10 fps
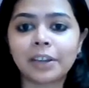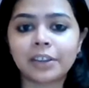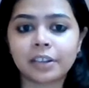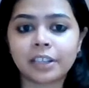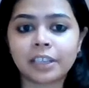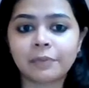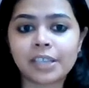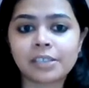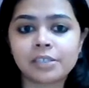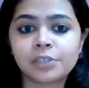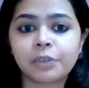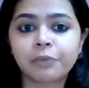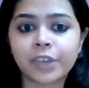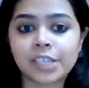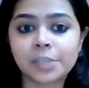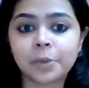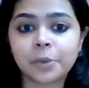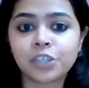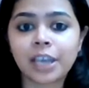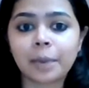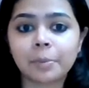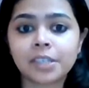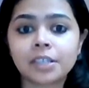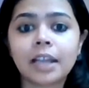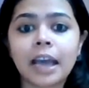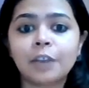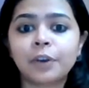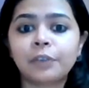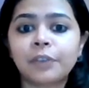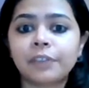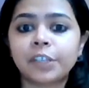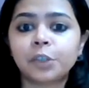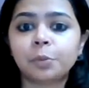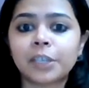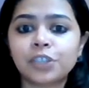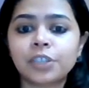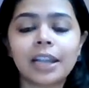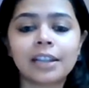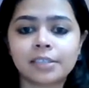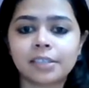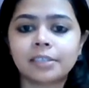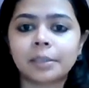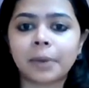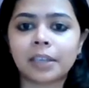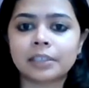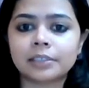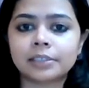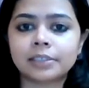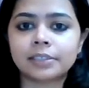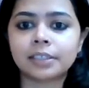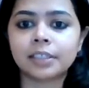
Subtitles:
by returning investors from Westbridge Capital, Alpha Wave Incubation, and Z3 Partners.